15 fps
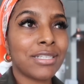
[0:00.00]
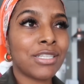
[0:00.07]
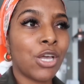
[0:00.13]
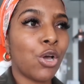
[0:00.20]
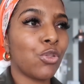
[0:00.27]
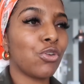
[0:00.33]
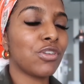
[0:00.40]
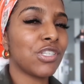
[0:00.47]

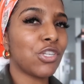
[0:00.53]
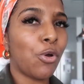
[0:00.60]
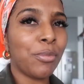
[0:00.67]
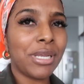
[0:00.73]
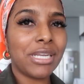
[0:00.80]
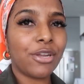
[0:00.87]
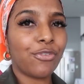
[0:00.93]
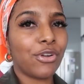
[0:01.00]
So there's so
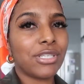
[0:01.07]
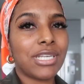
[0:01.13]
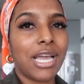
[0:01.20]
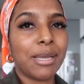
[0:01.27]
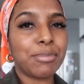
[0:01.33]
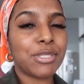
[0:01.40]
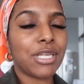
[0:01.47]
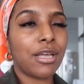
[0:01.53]
many different
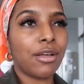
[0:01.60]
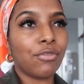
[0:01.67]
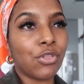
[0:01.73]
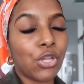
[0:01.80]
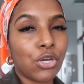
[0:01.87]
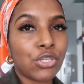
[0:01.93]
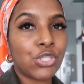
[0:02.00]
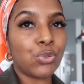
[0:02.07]
types of
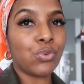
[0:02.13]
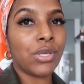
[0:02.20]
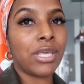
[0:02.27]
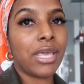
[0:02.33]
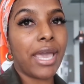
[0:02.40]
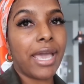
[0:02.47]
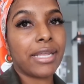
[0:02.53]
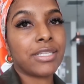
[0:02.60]
looks you can
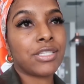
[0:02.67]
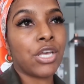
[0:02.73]
get.